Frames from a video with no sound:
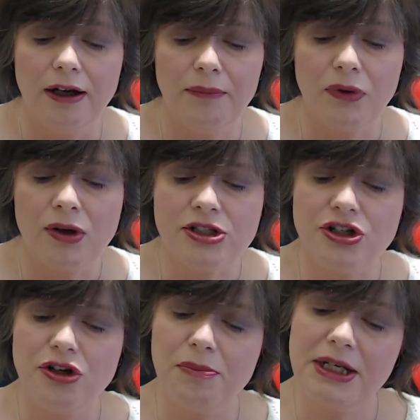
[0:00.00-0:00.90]
Question
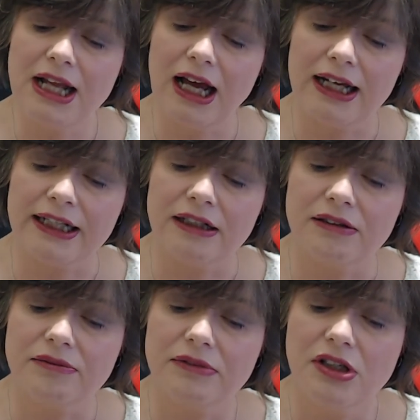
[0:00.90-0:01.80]
number 9.
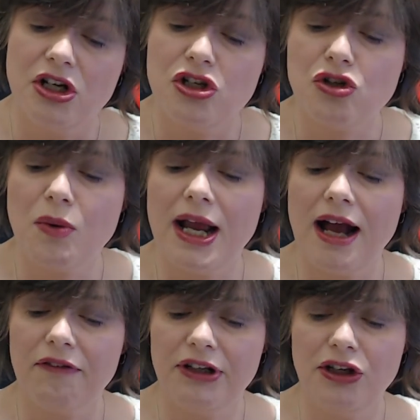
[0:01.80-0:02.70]
Do I
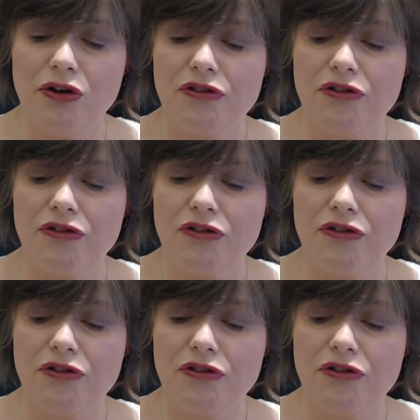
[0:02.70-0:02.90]
have any other